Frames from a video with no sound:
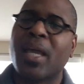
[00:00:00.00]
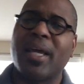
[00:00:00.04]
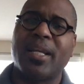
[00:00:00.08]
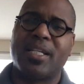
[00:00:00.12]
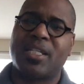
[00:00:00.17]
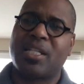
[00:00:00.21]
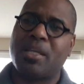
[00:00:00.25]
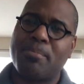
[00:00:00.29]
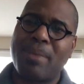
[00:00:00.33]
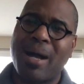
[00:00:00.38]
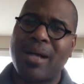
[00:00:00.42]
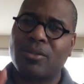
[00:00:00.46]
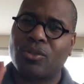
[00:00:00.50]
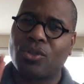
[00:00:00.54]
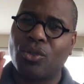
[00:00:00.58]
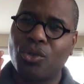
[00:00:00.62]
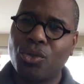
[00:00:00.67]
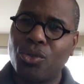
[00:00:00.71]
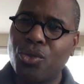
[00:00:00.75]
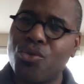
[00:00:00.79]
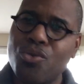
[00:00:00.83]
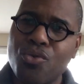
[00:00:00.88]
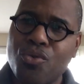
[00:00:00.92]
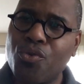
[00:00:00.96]
It is about the
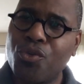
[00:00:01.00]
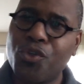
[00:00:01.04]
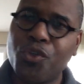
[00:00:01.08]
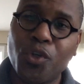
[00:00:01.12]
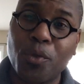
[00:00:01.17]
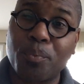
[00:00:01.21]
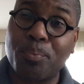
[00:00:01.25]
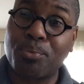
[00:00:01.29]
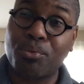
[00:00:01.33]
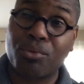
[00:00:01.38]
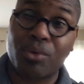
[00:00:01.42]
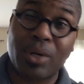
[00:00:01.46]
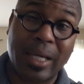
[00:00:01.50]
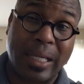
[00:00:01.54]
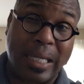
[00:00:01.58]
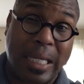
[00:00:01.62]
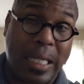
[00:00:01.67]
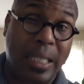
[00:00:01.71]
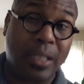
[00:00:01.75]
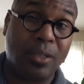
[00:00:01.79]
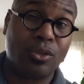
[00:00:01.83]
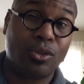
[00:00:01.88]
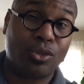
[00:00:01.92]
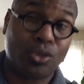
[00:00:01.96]
who you're
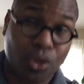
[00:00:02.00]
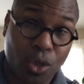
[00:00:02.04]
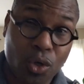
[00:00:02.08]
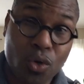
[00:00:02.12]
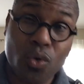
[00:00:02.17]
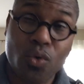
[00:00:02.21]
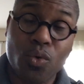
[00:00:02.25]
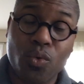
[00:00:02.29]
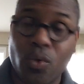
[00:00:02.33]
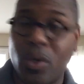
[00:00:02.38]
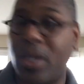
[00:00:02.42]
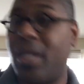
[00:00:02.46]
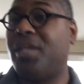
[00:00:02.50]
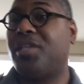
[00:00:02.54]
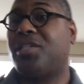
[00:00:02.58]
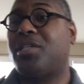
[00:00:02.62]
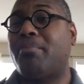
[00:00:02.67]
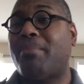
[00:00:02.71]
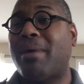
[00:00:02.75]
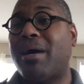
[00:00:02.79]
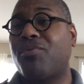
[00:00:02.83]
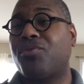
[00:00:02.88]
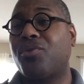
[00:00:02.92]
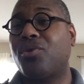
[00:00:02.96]
praying to. It is
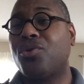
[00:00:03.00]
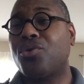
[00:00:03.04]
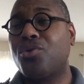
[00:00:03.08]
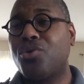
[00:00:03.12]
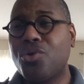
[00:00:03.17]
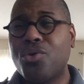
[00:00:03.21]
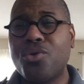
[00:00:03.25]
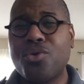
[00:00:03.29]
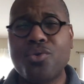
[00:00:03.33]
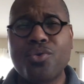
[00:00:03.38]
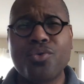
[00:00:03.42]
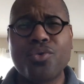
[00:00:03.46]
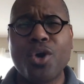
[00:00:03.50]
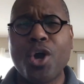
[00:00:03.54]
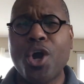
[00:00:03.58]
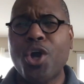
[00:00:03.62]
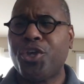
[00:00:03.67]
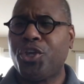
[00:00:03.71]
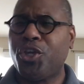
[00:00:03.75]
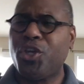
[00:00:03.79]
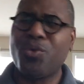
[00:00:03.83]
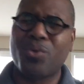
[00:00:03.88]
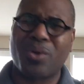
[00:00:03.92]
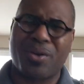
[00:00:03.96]
about the who
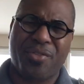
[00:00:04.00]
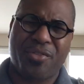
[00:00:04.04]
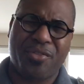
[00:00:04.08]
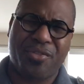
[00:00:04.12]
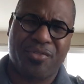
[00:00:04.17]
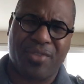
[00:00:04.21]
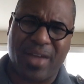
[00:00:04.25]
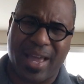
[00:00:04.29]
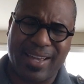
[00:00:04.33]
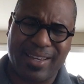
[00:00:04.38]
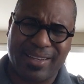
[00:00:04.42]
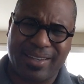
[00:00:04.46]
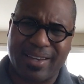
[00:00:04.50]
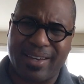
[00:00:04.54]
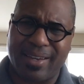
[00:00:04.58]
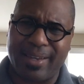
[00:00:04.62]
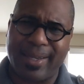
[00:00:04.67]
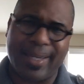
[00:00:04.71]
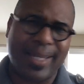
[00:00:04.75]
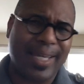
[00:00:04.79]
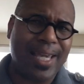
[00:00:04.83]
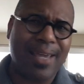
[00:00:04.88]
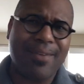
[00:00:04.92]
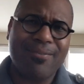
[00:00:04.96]
you are
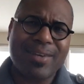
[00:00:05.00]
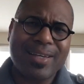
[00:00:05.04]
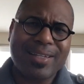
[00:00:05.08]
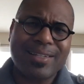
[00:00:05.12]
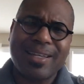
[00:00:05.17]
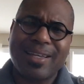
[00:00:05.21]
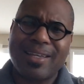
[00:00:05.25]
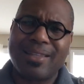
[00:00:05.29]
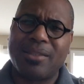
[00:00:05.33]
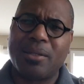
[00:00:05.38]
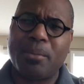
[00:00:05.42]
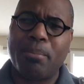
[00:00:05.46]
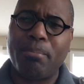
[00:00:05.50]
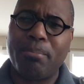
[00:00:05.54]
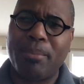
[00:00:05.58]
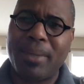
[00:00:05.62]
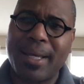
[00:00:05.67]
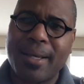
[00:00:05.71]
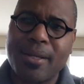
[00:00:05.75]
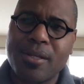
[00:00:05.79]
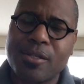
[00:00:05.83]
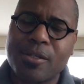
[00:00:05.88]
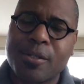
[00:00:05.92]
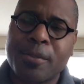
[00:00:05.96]
thanking, even in the
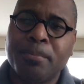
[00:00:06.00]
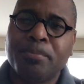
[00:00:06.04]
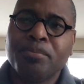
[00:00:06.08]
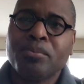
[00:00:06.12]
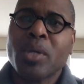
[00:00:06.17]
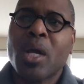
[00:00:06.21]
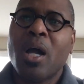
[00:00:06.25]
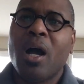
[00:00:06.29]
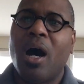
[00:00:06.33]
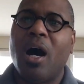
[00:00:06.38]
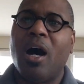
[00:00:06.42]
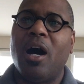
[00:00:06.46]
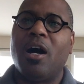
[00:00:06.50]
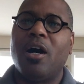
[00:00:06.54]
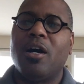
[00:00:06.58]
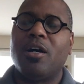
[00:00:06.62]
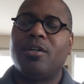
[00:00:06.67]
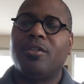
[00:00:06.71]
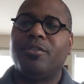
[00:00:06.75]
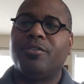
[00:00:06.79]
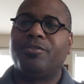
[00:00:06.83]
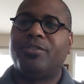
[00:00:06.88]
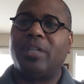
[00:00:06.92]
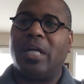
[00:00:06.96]
midst
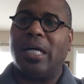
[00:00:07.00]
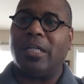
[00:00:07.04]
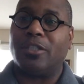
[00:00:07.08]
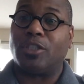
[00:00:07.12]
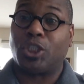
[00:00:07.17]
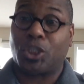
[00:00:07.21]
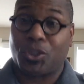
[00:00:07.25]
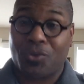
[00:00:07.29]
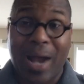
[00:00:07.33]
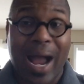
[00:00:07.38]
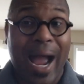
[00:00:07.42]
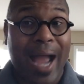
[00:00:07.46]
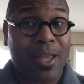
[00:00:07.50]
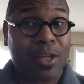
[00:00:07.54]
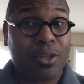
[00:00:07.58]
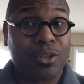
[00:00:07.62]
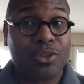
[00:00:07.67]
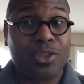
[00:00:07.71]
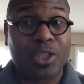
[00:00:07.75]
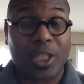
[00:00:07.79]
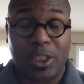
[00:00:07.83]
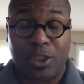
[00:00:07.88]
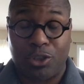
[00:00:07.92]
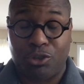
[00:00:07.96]
of uh,
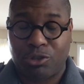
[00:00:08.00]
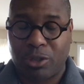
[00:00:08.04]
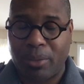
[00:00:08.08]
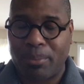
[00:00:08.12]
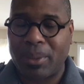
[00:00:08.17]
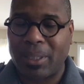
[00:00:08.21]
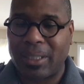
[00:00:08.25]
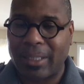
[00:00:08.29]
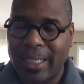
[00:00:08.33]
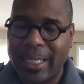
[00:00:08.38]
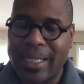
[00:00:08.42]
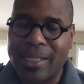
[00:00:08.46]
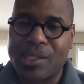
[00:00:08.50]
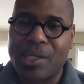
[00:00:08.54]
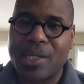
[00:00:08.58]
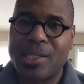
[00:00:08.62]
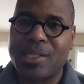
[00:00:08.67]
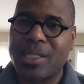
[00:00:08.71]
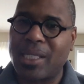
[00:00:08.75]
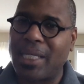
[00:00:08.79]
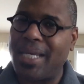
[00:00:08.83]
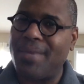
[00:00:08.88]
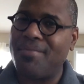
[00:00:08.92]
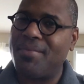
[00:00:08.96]
trials and
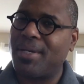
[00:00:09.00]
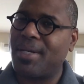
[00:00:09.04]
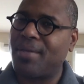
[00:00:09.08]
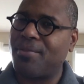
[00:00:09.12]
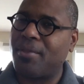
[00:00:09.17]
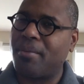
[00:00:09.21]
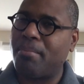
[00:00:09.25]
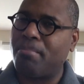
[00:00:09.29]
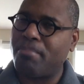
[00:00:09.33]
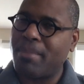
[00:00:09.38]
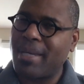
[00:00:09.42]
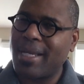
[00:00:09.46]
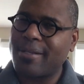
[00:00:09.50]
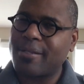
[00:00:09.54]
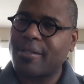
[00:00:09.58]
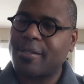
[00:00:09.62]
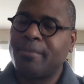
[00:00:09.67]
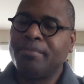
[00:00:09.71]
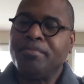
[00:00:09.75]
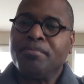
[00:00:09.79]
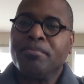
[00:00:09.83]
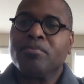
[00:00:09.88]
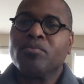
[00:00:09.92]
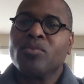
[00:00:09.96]
tribulations, even in the
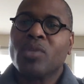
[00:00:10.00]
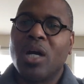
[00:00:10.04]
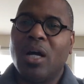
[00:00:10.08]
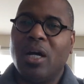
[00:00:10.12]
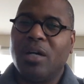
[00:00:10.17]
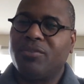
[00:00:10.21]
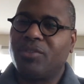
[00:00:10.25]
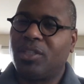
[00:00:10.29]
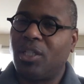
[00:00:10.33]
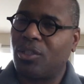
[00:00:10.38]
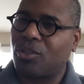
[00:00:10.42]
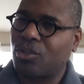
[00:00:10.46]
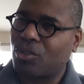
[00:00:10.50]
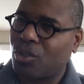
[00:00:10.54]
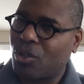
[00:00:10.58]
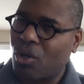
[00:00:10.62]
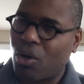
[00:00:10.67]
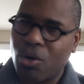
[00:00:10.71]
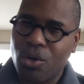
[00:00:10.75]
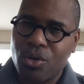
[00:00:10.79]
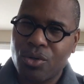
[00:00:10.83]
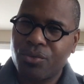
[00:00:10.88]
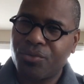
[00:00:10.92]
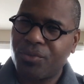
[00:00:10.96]
midst of this
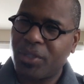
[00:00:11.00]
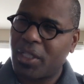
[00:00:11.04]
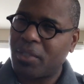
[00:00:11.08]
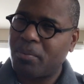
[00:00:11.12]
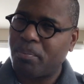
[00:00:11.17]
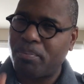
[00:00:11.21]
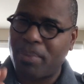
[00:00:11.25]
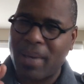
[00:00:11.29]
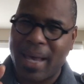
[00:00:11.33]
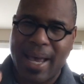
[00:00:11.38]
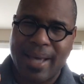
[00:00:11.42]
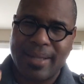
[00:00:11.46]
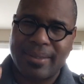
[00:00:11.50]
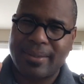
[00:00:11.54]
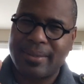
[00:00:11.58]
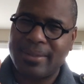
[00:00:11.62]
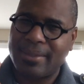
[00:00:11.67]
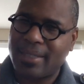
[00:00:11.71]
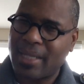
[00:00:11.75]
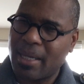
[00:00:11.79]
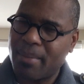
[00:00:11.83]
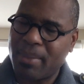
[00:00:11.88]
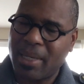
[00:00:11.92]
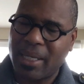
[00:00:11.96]
COVID
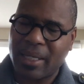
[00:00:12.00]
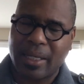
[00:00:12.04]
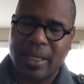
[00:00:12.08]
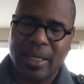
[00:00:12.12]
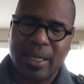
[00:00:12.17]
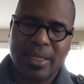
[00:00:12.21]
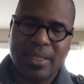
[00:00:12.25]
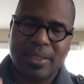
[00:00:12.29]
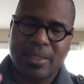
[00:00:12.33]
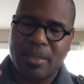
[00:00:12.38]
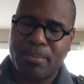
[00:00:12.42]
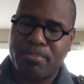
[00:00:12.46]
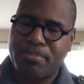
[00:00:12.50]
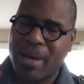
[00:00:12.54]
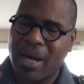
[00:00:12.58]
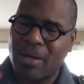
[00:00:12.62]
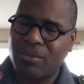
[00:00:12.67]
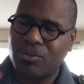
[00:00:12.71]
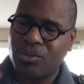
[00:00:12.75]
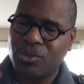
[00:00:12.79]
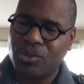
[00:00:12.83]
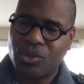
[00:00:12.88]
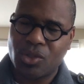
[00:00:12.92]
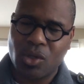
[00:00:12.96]
pandemic, it is
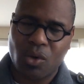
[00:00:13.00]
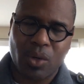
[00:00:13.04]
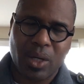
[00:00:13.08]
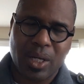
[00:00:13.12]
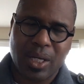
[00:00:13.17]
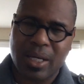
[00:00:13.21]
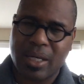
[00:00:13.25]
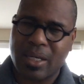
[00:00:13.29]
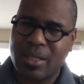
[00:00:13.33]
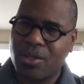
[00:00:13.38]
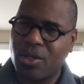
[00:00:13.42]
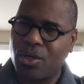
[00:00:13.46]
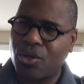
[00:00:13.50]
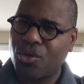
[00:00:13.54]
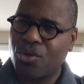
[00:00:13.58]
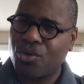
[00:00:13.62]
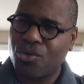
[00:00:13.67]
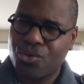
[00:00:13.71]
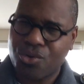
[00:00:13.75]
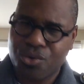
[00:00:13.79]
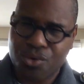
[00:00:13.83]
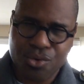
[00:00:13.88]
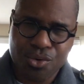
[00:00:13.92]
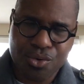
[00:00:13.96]
about knowing the
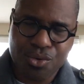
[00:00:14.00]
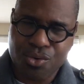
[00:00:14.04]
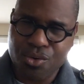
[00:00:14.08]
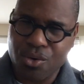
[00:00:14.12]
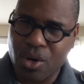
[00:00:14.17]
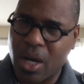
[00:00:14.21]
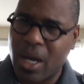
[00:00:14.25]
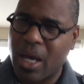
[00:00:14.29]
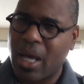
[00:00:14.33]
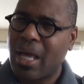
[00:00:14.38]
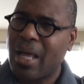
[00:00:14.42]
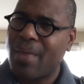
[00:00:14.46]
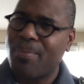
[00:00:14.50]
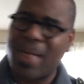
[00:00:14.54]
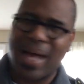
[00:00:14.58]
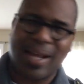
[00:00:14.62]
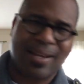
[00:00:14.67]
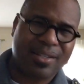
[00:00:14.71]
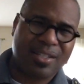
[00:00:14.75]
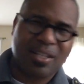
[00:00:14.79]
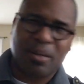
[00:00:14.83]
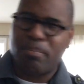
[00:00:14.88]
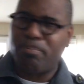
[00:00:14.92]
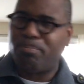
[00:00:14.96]
who that
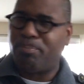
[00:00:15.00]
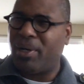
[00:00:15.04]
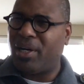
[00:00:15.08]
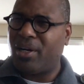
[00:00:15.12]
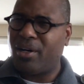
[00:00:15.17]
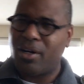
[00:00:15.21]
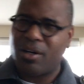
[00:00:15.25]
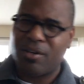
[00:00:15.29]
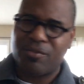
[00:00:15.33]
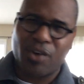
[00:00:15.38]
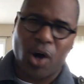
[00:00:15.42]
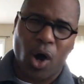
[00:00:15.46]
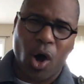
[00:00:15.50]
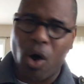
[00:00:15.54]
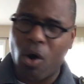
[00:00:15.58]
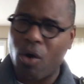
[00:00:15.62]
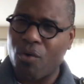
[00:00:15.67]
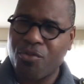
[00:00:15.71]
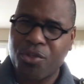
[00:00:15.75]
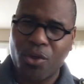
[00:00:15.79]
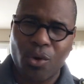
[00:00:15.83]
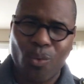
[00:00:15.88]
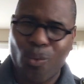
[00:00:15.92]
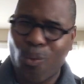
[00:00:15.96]
is above
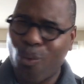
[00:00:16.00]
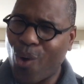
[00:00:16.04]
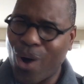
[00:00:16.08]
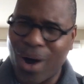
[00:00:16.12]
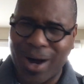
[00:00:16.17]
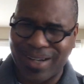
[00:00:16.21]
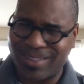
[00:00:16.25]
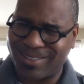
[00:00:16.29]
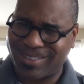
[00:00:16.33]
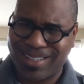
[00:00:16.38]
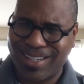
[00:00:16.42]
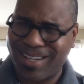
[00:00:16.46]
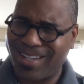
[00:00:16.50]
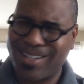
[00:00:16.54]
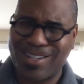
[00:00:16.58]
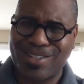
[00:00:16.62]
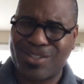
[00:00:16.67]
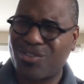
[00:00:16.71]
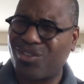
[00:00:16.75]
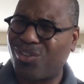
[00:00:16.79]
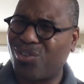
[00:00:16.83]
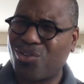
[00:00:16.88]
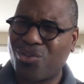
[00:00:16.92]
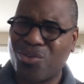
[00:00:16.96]
all the what. It
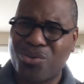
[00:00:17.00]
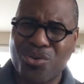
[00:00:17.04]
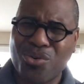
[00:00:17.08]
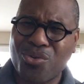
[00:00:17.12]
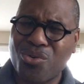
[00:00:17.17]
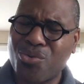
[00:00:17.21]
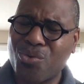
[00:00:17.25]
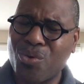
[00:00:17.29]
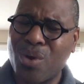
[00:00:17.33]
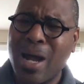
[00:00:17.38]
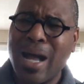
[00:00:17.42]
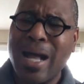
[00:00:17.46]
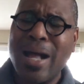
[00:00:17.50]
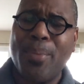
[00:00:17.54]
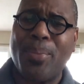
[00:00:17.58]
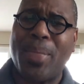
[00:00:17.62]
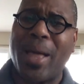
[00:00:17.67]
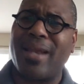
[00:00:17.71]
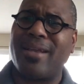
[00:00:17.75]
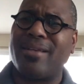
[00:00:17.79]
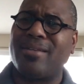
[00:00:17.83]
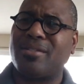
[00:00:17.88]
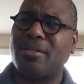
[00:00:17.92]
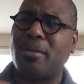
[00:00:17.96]
is the who
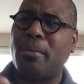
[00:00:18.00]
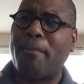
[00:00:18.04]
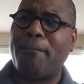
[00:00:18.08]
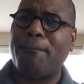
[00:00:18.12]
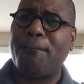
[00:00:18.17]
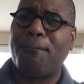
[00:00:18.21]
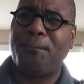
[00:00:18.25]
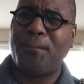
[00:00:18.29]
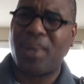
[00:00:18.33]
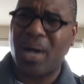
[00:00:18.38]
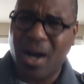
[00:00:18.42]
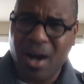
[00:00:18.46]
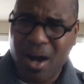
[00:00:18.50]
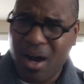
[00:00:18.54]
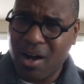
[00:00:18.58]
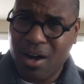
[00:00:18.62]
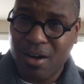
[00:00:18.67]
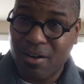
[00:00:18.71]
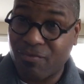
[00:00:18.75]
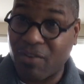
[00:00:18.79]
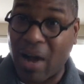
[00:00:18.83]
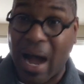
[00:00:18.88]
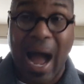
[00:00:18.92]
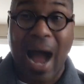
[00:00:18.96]
that is
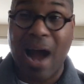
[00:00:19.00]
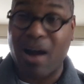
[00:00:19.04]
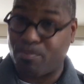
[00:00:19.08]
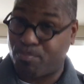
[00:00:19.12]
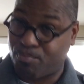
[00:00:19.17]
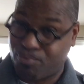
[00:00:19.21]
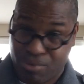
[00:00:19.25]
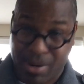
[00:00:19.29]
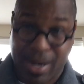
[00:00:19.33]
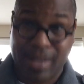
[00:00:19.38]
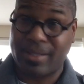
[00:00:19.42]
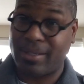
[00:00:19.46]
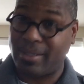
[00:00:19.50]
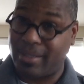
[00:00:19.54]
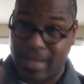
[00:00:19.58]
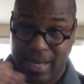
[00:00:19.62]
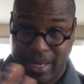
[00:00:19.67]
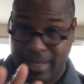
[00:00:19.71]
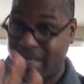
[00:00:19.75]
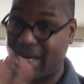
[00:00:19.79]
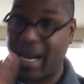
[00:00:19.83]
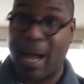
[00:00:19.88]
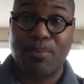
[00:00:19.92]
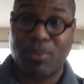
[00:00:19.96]
above our
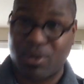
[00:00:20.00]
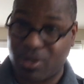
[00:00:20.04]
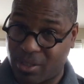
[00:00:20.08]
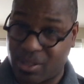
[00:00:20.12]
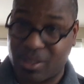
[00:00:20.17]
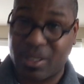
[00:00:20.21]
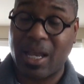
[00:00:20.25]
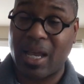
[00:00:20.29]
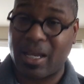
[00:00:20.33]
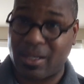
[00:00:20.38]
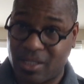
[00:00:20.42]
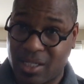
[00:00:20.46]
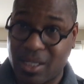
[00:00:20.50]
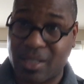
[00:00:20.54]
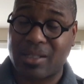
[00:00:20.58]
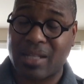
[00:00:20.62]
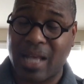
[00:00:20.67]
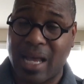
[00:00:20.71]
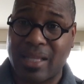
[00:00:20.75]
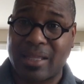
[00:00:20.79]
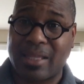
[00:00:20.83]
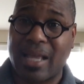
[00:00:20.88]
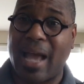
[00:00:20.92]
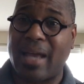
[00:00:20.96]
president. And I'm going to say it just
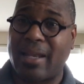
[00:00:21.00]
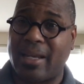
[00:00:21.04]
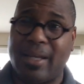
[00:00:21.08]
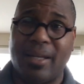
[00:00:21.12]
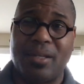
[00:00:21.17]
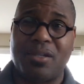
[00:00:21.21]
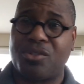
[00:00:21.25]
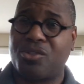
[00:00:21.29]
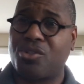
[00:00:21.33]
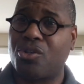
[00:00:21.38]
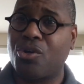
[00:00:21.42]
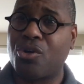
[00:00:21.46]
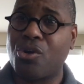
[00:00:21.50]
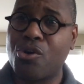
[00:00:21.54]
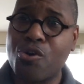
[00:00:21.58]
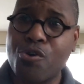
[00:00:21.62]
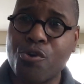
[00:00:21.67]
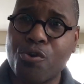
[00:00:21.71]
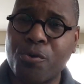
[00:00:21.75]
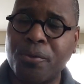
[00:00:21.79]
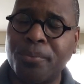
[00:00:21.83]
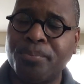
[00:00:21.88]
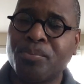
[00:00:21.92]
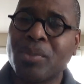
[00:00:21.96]
like that. It is the
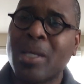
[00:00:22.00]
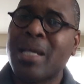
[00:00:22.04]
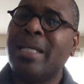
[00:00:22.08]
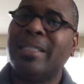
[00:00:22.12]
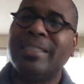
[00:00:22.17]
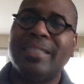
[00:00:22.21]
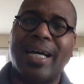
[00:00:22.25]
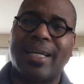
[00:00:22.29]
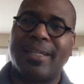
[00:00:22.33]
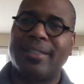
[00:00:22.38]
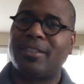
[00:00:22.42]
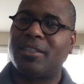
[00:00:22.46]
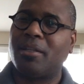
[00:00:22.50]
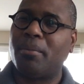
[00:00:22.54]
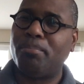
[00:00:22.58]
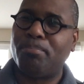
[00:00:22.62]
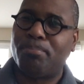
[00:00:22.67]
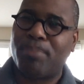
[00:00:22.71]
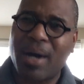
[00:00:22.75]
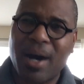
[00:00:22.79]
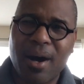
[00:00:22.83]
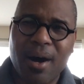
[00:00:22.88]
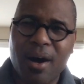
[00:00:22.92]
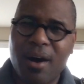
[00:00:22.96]
who that is
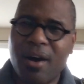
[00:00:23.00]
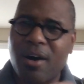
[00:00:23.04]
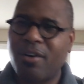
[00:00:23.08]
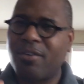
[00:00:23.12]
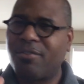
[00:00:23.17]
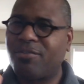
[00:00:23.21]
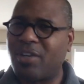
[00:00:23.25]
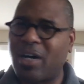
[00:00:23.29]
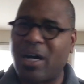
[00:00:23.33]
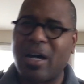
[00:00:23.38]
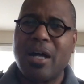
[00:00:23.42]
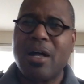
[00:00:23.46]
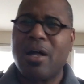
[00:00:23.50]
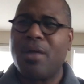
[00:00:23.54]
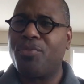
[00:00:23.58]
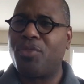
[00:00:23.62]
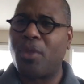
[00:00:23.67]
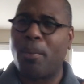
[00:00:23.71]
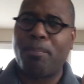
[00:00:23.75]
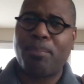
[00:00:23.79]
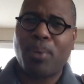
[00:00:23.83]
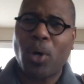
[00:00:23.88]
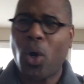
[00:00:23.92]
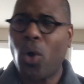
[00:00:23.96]
above
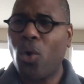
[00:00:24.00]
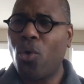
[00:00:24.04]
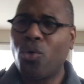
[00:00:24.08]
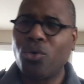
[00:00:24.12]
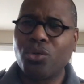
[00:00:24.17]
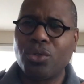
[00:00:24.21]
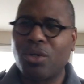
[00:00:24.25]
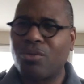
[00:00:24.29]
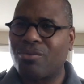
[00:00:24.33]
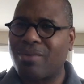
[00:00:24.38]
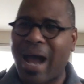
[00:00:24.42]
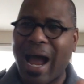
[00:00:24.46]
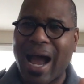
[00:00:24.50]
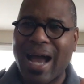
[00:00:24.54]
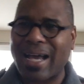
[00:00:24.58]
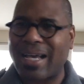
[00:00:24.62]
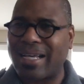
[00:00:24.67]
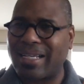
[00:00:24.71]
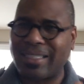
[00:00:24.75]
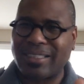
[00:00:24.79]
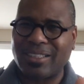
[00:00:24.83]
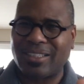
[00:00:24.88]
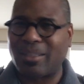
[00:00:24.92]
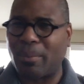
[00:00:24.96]
the
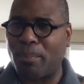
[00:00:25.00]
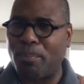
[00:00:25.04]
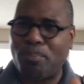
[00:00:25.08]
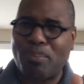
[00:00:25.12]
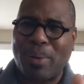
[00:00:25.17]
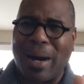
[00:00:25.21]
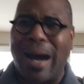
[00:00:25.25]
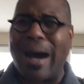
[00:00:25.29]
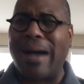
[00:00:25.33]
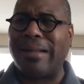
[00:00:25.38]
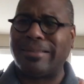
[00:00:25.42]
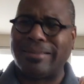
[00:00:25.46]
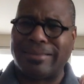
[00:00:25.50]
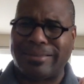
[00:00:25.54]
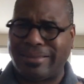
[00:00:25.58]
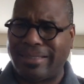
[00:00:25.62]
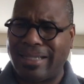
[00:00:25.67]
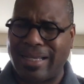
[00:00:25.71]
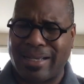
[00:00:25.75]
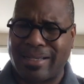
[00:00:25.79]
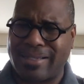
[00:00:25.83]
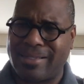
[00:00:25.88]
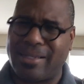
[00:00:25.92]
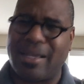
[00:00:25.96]
polarized the
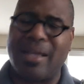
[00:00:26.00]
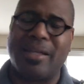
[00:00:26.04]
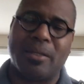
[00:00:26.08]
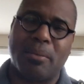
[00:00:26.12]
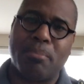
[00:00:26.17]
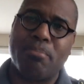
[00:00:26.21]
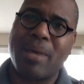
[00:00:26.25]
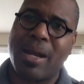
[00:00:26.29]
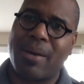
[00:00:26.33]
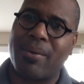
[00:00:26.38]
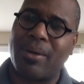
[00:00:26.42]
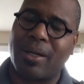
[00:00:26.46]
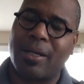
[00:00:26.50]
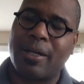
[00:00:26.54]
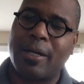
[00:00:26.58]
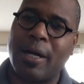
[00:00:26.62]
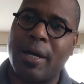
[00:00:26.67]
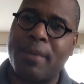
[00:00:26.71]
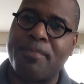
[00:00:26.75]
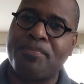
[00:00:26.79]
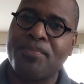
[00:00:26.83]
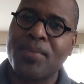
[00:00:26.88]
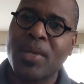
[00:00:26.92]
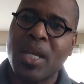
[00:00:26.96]
politics in
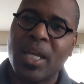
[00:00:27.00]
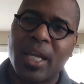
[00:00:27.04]
America.